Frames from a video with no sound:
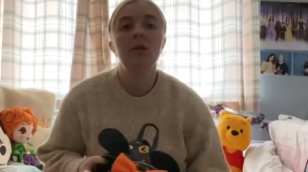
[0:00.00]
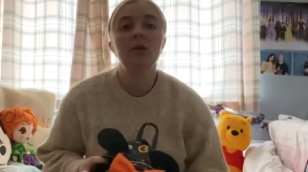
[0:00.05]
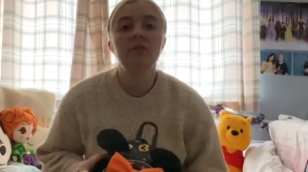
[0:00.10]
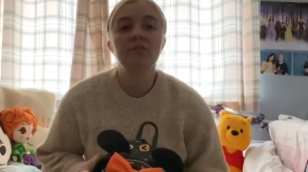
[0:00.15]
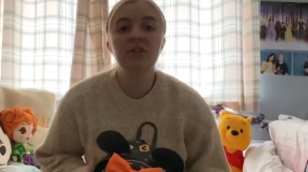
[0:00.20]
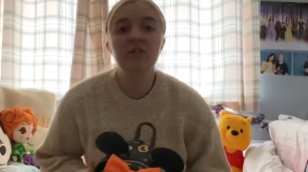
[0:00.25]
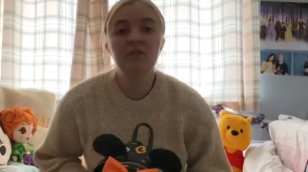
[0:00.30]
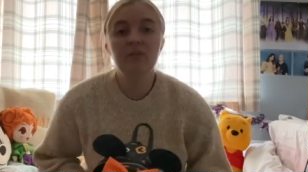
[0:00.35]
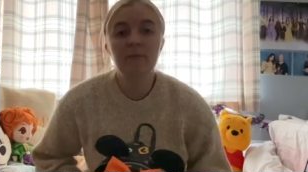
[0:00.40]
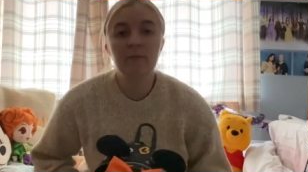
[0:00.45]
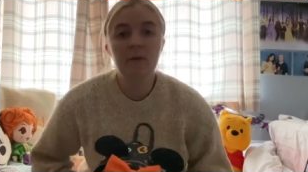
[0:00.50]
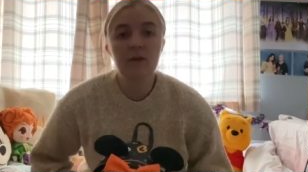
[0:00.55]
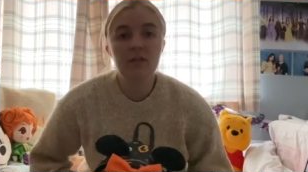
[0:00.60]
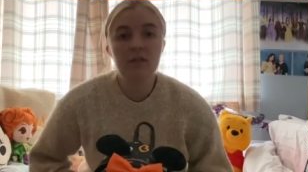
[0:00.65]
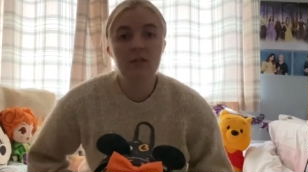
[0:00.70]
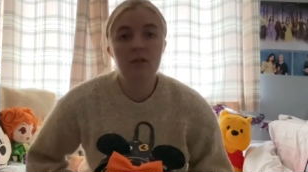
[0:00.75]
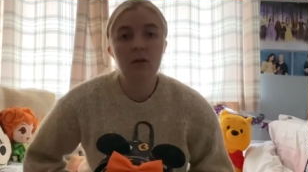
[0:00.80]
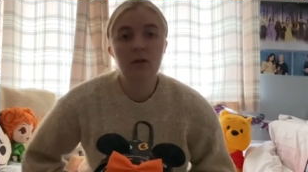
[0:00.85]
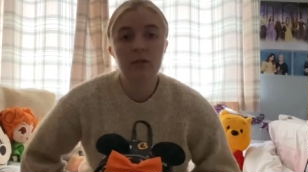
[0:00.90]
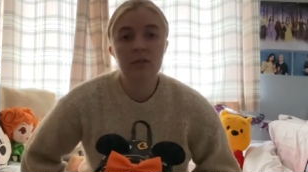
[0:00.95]
So the
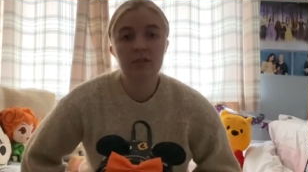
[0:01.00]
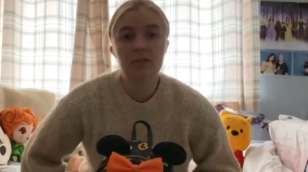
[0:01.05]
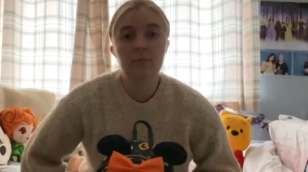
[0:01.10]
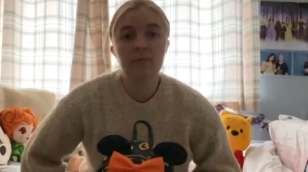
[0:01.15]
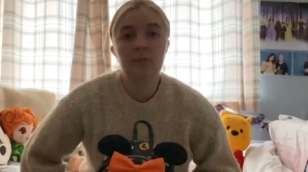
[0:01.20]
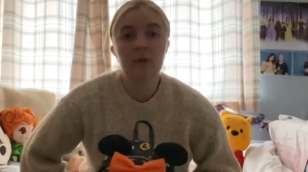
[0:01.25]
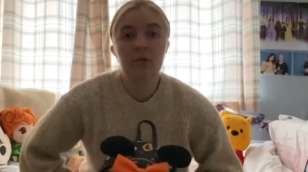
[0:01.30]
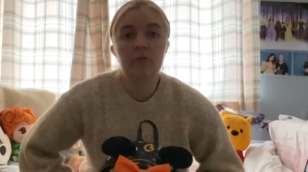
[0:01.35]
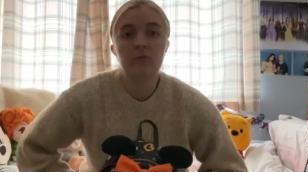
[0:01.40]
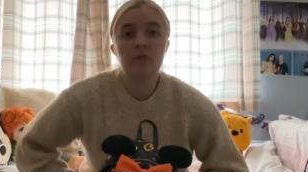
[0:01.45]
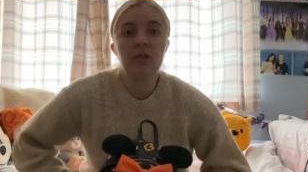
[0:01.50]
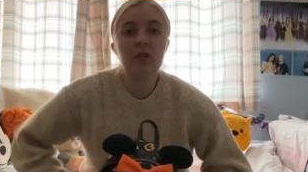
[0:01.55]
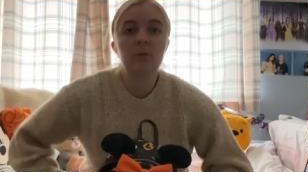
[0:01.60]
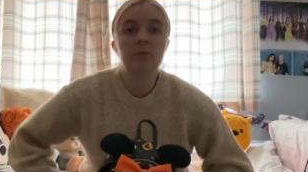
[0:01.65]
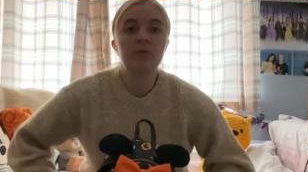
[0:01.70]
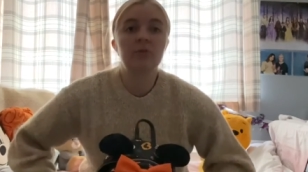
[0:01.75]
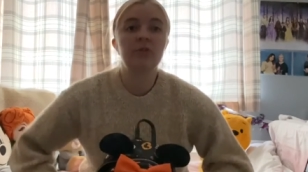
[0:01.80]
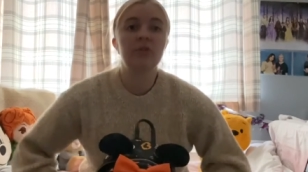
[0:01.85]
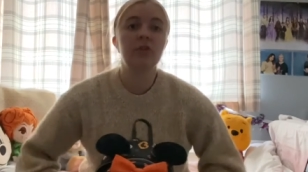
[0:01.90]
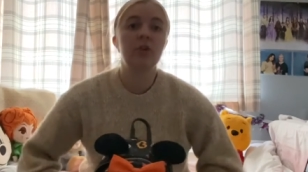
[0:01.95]
first item that I really
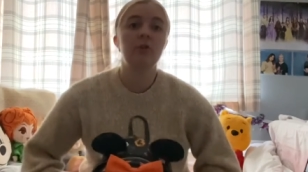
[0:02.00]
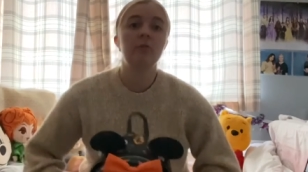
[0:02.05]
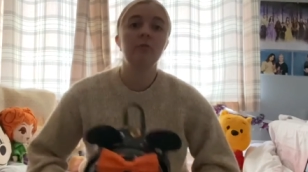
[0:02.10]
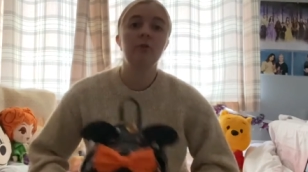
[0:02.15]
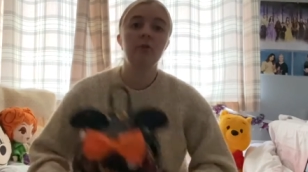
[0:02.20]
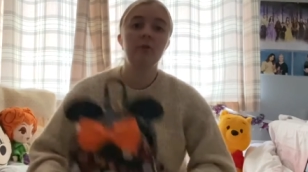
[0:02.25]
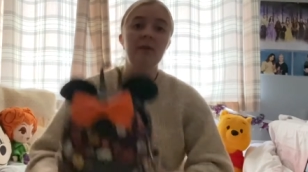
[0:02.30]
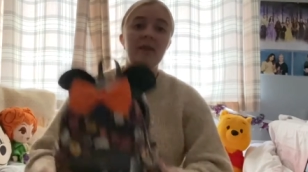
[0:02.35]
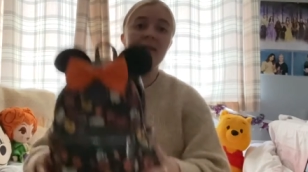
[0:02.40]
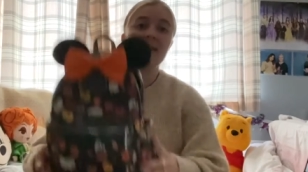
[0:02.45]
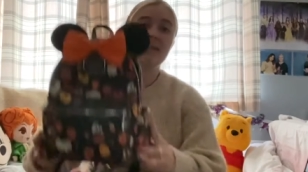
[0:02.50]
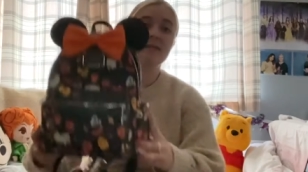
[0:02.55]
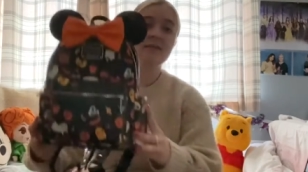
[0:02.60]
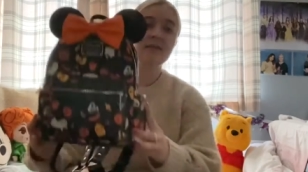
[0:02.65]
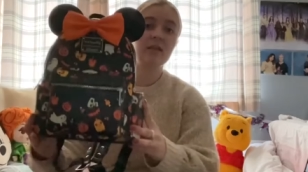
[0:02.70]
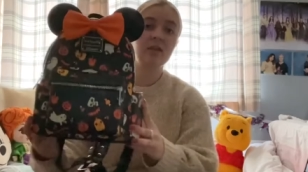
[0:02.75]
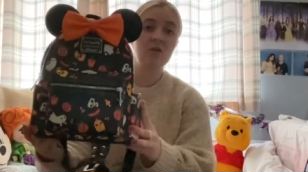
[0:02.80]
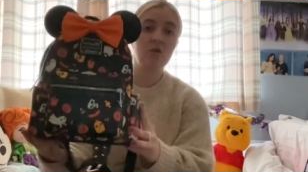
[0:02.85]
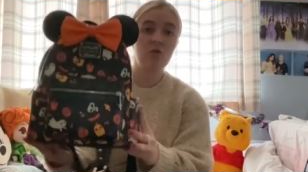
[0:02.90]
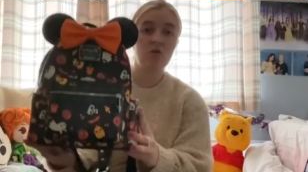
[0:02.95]
want to show you is